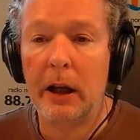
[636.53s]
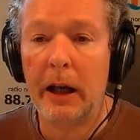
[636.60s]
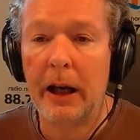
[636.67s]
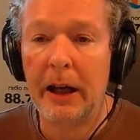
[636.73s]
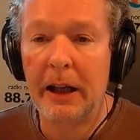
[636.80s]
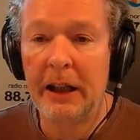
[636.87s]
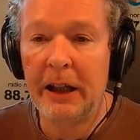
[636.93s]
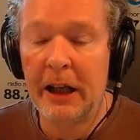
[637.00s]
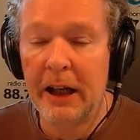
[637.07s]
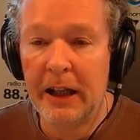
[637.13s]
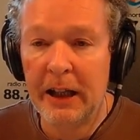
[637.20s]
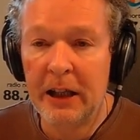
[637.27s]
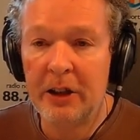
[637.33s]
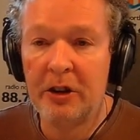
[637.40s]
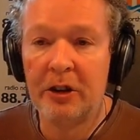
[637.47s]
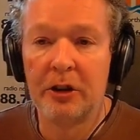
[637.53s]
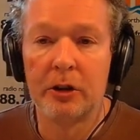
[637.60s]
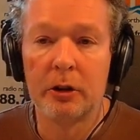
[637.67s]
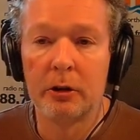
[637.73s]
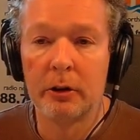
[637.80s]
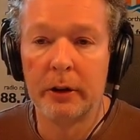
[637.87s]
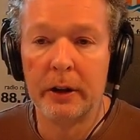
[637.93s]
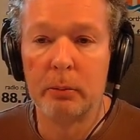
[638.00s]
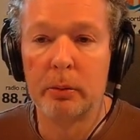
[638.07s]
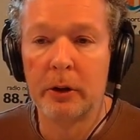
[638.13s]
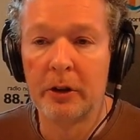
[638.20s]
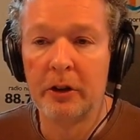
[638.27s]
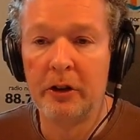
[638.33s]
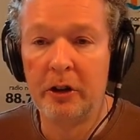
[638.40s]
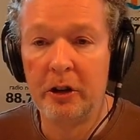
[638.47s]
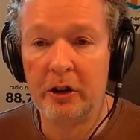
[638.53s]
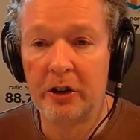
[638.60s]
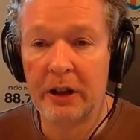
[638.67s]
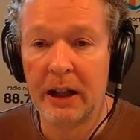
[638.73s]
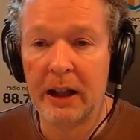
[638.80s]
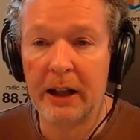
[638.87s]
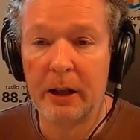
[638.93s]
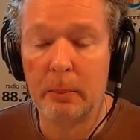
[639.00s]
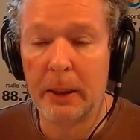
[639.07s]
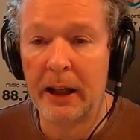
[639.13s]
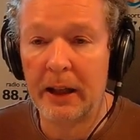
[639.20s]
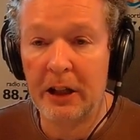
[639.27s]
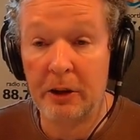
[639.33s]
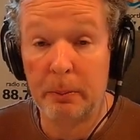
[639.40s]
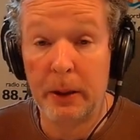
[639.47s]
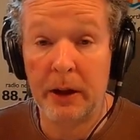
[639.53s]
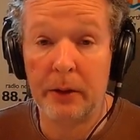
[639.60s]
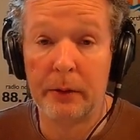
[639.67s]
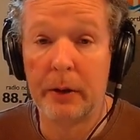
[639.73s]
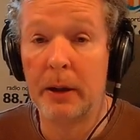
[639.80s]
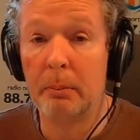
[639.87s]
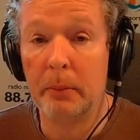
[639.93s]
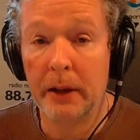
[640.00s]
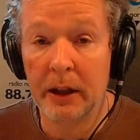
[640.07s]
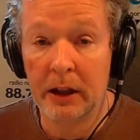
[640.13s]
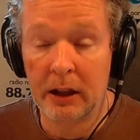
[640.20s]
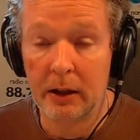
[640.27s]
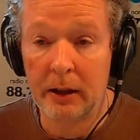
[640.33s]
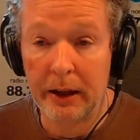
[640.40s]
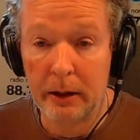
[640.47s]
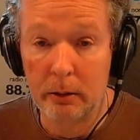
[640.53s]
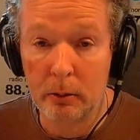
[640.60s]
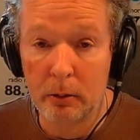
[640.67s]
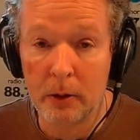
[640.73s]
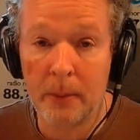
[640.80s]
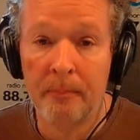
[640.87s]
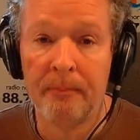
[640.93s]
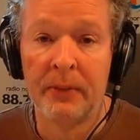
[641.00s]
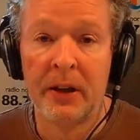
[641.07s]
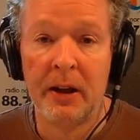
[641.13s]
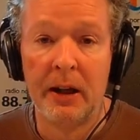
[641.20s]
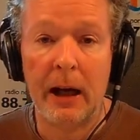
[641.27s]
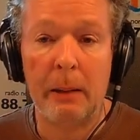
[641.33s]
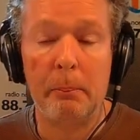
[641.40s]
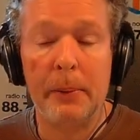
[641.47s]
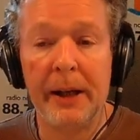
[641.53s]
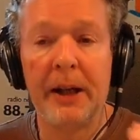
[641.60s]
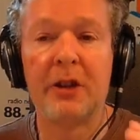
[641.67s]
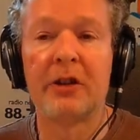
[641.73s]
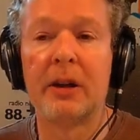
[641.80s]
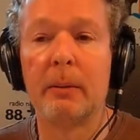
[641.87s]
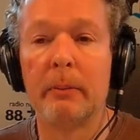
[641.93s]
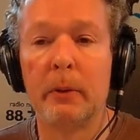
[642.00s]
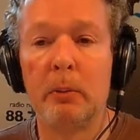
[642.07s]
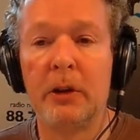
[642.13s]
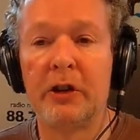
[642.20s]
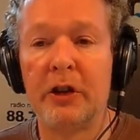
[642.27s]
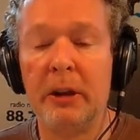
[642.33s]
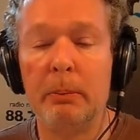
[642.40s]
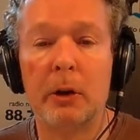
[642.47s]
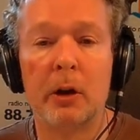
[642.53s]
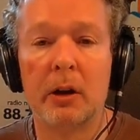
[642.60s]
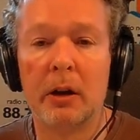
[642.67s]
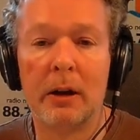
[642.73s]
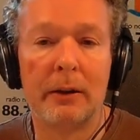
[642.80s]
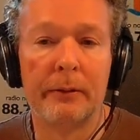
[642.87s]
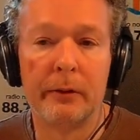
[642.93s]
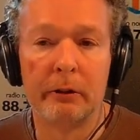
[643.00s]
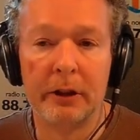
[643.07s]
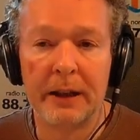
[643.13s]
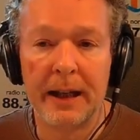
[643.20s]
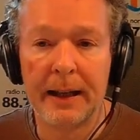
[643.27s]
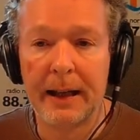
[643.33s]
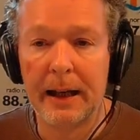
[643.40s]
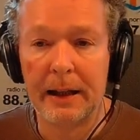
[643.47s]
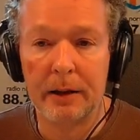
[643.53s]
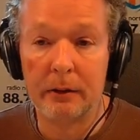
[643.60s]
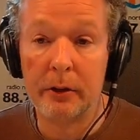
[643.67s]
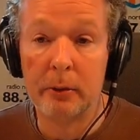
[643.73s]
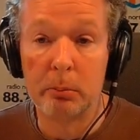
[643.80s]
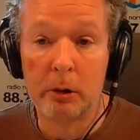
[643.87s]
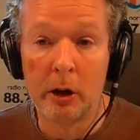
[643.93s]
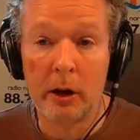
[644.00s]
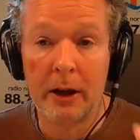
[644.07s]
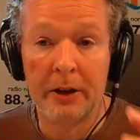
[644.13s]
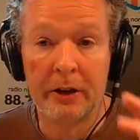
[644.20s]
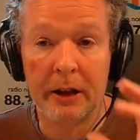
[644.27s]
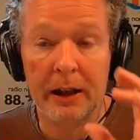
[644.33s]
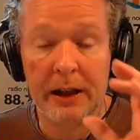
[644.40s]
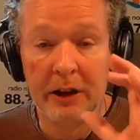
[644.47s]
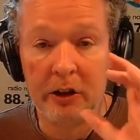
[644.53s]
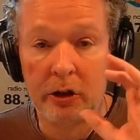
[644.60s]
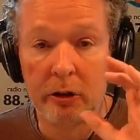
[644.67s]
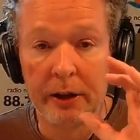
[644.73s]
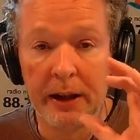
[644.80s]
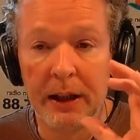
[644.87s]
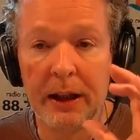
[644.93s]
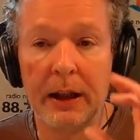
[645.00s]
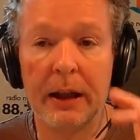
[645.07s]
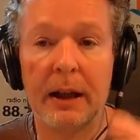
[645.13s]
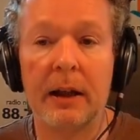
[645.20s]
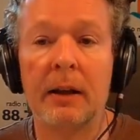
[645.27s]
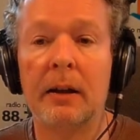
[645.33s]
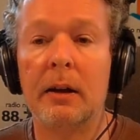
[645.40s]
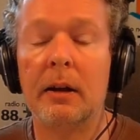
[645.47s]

he hears the story the prostitute's telling about his best friend being killed and picks up the whiskey bottle after a decade of sobriety and is drinking it.